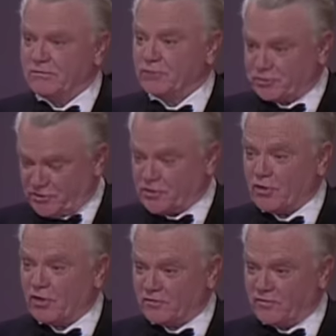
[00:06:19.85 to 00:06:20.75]
which was
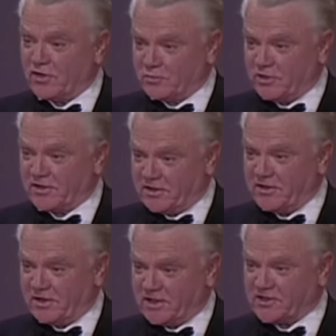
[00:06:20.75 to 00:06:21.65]
called for in one of the
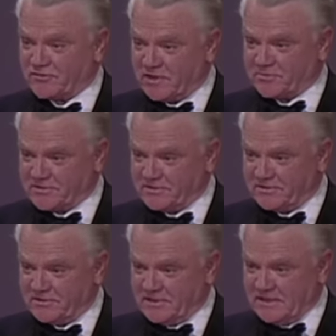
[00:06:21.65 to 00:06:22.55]
earlier scripts.
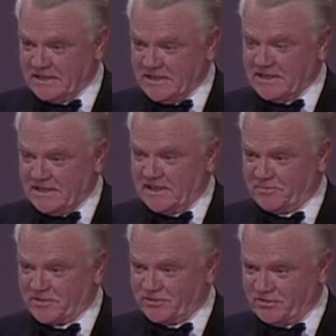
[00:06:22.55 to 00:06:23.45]
I'll
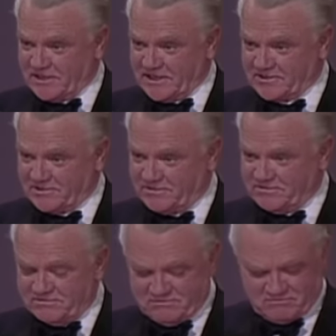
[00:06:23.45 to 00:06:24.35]
bet you're glad too.
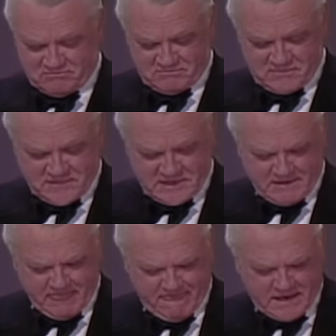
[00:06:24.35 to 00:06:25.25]

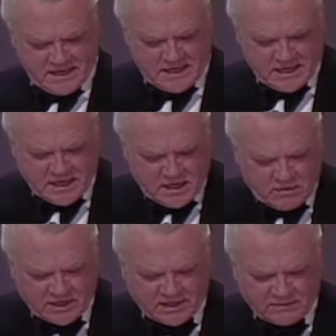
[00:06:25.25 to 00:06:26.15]

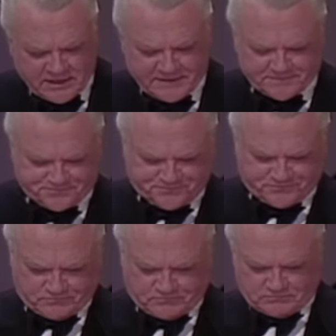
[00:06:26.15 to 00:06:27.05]
well, anyway,
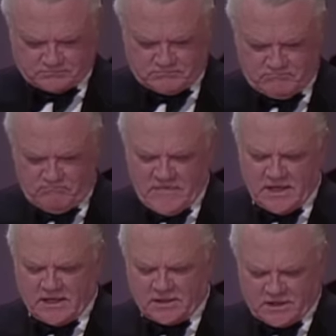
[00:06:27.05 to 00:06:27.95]

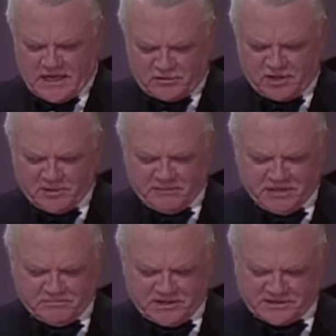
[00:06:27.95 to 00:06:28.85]
that could have been a
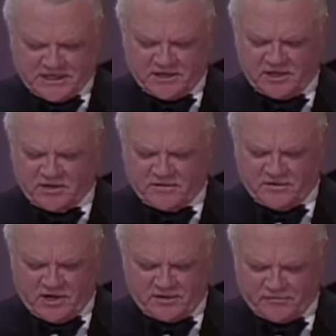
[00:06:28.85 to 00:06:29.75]
bit messy, And the other,
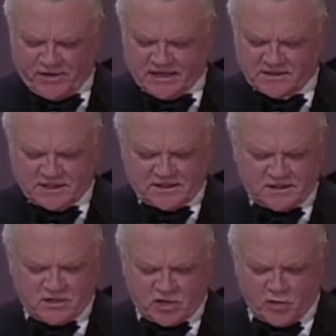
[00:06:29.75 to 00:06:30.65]
other friends
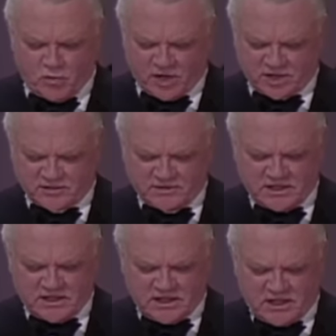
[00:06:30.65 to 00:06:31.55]
and co-workers of
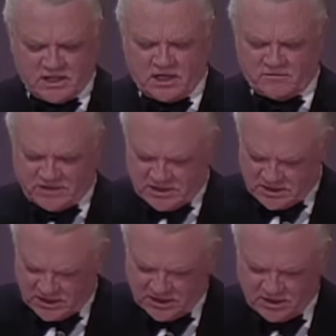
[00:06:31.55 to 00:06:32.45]
the, of the
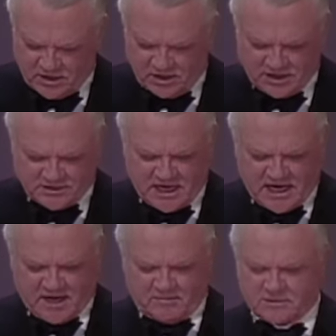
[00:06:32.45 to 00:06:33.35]
uh, early
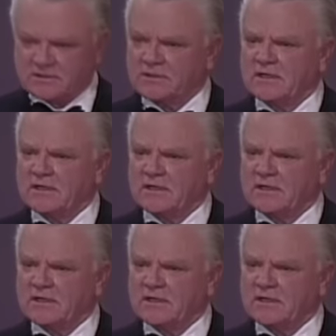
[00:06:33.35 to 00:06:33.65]
times,